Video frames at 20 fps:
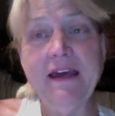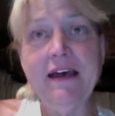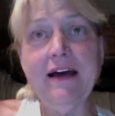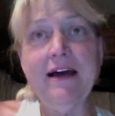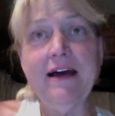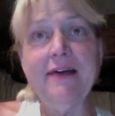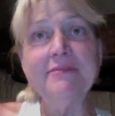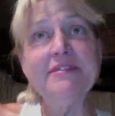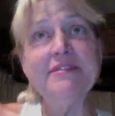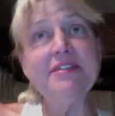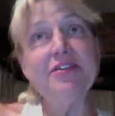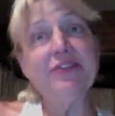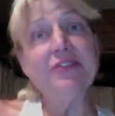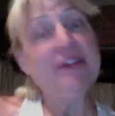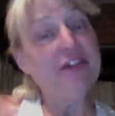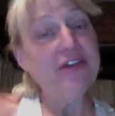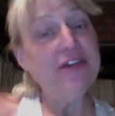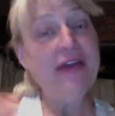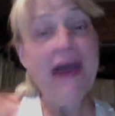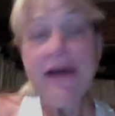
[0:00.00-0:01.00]
So there
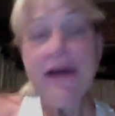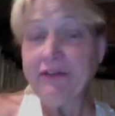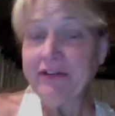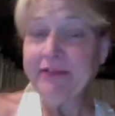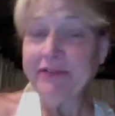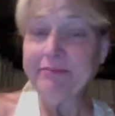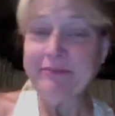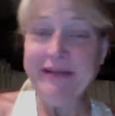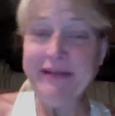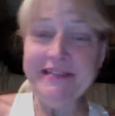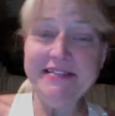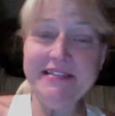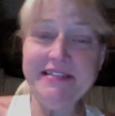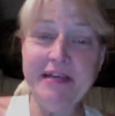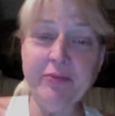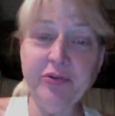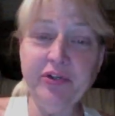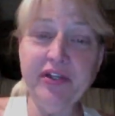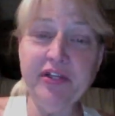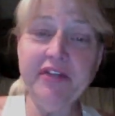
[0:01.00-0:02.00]
you have it, my
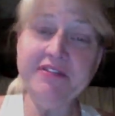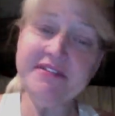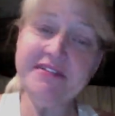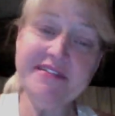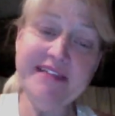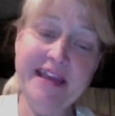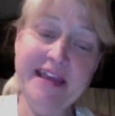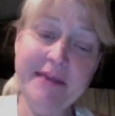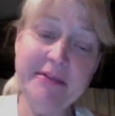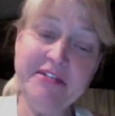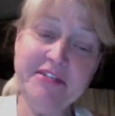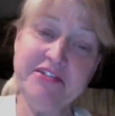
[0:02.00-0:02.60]
summary of Sammy